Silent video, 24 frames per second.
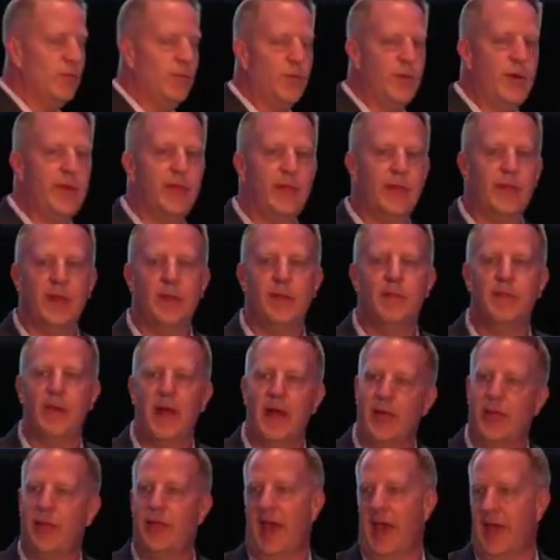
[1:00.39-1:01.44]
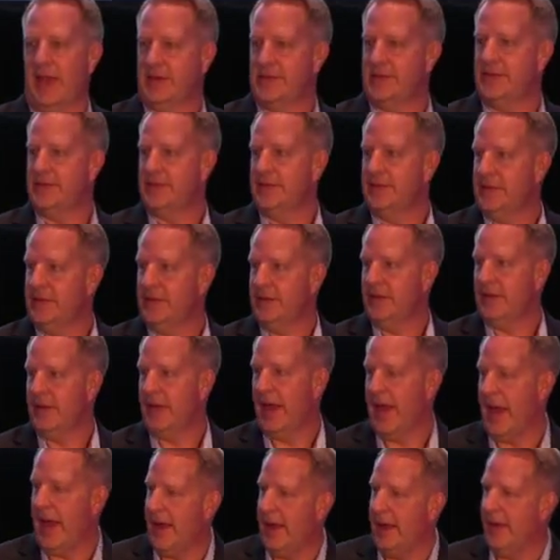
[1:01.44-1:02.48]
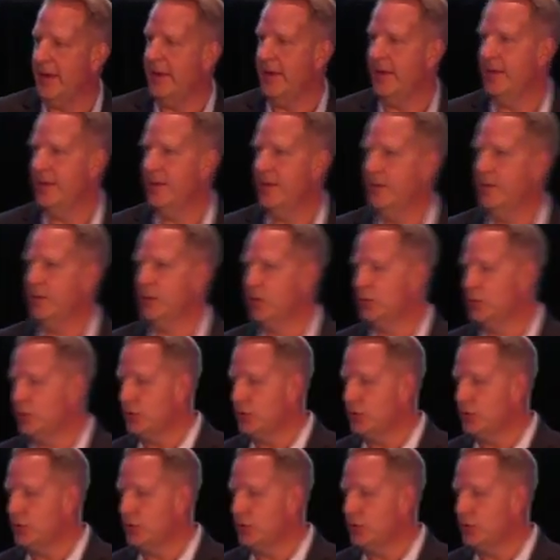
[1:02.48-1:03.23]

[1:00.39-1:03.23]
with my thanks and the